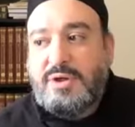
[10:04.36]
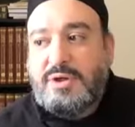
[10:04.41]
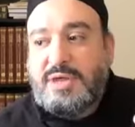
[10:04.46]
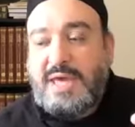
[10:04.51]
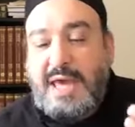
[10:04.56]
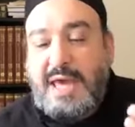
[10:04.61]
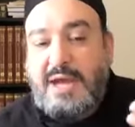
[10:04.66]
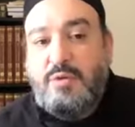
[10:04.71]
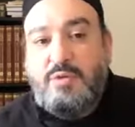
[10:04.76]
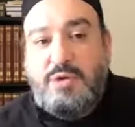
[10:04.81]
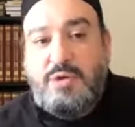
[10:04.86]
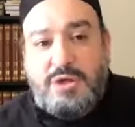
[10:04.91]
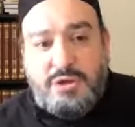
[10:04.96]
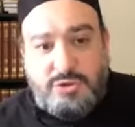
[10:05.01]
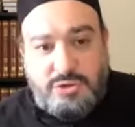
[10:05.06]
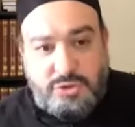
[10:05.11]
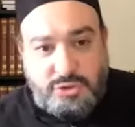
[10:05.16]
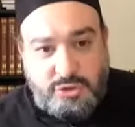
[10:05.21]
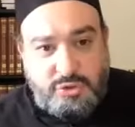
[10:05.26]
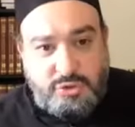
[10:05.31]
can we
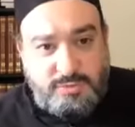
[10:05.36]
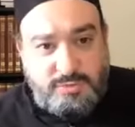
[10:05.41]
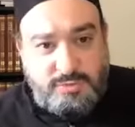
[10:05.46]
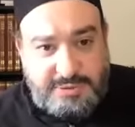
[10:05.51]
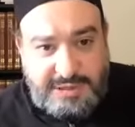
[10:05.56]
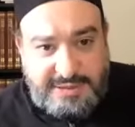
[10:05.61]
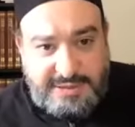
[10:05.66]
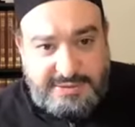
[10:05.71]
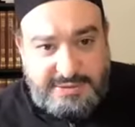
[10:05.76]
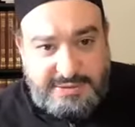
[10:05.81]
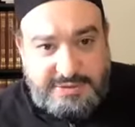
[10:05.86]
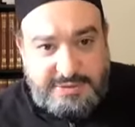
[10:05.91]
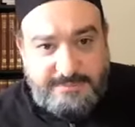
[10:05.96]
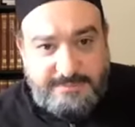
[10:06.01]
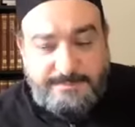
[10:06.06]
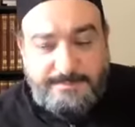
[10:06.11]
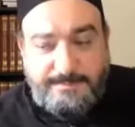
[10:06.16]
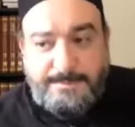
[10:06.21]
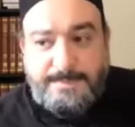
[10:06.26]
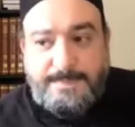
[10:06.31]
consume less
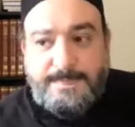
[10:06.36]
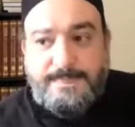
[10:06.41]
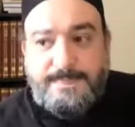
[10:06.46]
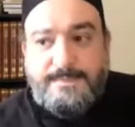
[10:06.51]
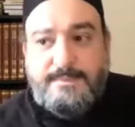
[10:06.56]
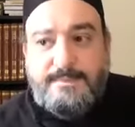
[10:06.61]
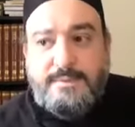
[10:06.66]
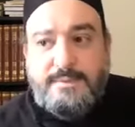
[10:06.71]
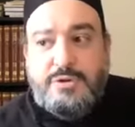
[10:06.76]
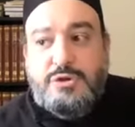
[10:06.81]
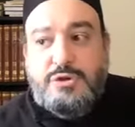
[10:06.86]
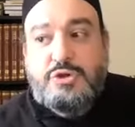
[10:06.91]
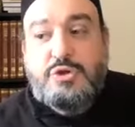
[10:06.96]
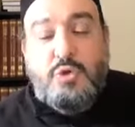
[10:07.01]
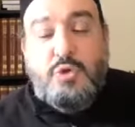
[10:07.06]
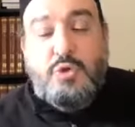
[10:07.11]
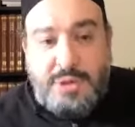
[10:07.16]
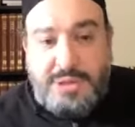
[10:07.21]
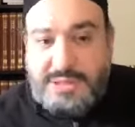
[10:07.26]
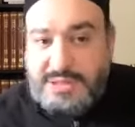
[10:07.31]
do
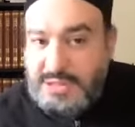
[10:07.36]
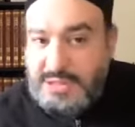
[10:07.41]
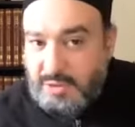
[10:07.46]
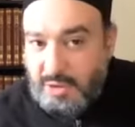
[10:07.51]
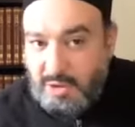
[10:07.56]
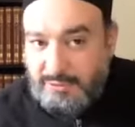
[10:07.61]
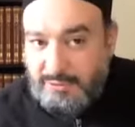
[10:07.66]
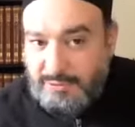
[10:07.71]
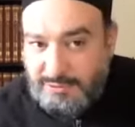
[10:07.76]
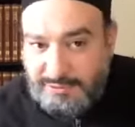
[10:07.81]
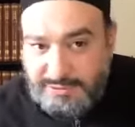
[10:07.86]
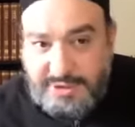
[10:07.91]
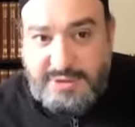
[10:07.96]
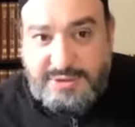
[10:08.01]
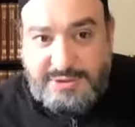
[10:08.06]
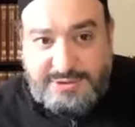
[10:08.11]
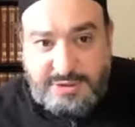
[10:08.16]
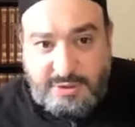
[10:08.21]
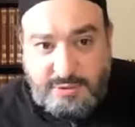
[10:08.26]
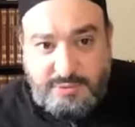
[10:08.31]
we need all the
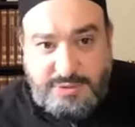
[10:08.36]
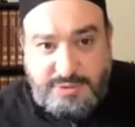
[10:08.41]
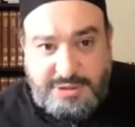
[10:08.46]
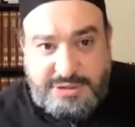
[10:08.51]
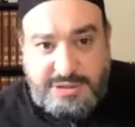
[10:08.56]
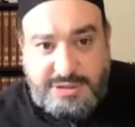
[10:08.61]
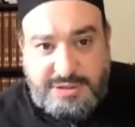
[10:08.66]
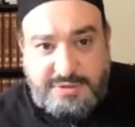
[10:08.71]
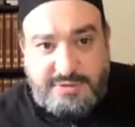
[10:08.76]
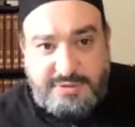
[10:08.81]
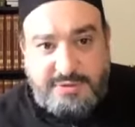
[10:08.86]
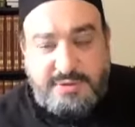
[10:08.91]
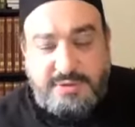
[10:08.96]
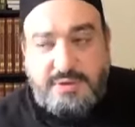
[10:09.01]
things that we need?